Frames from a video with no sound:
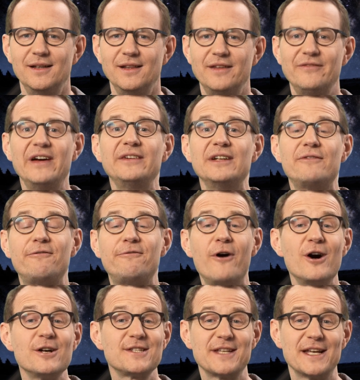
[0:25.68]
The very
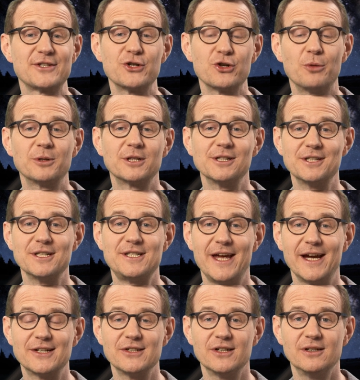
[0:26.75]
first astronomical
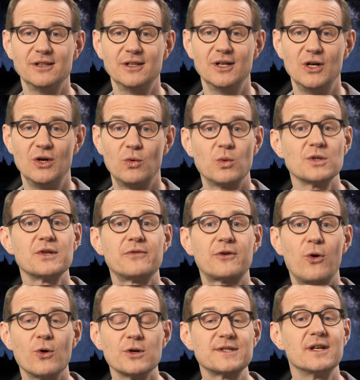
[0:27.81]
detector was, of
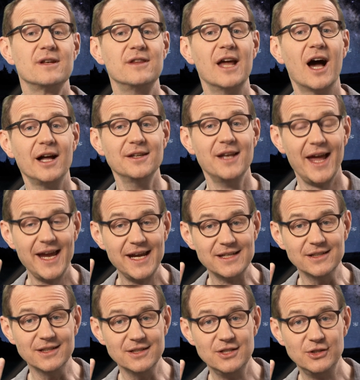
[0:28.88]
course, the
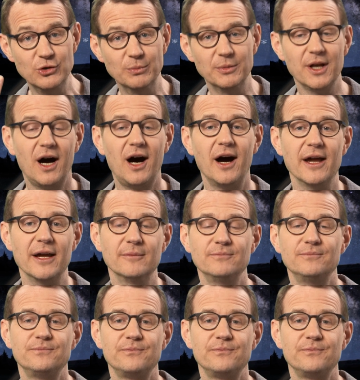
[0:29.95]
unaided human eye.